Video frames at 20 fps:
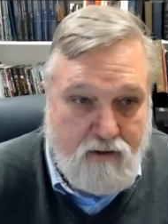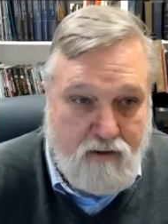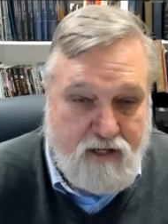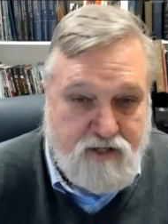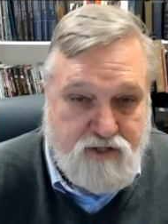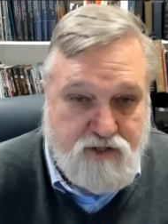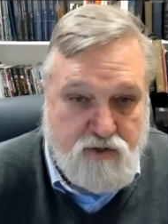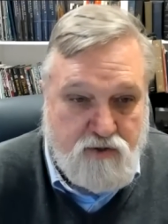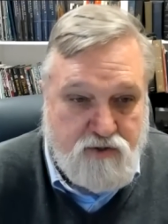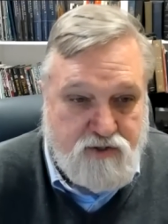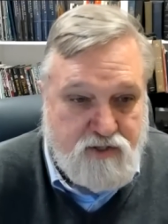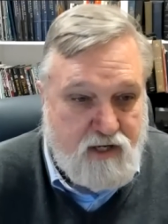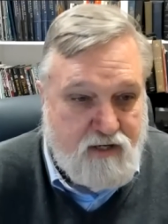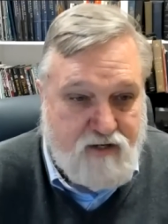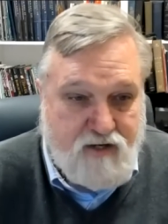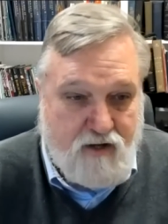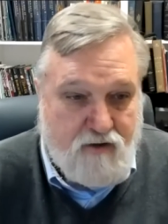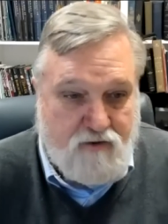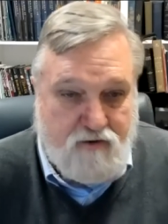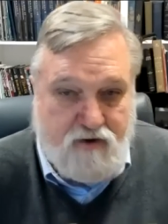as soon as I
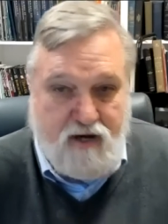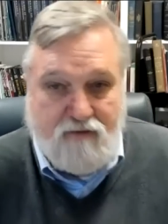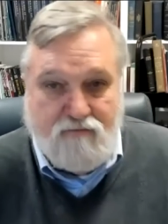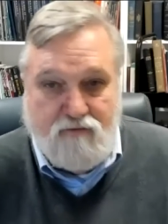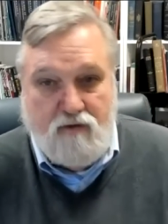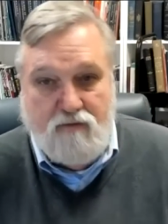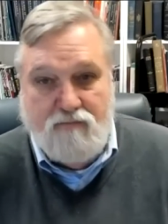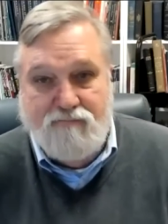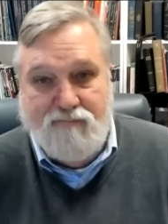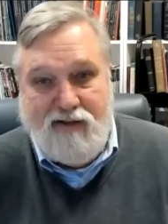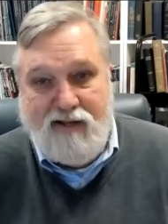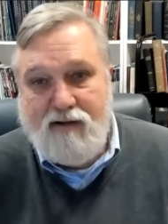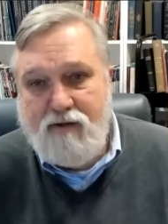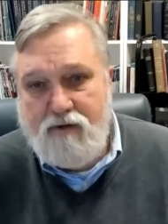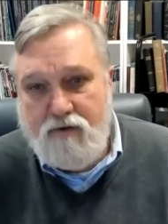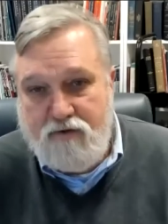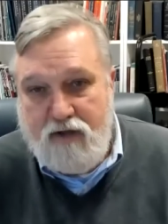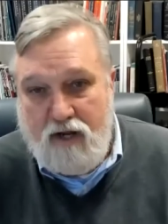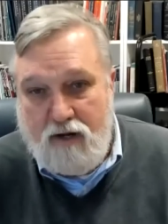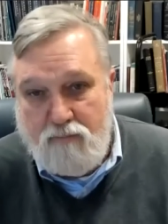tell the devil, man,
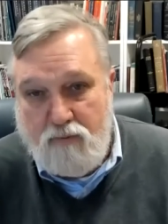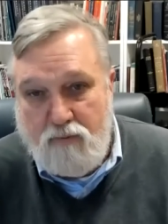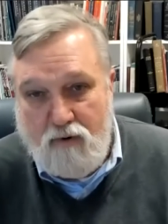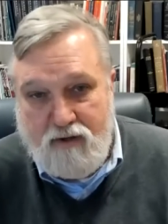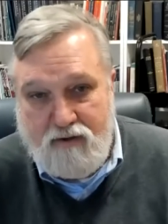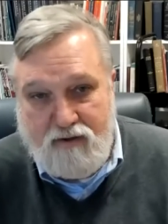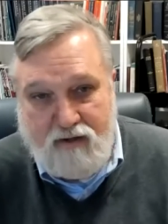you've got a point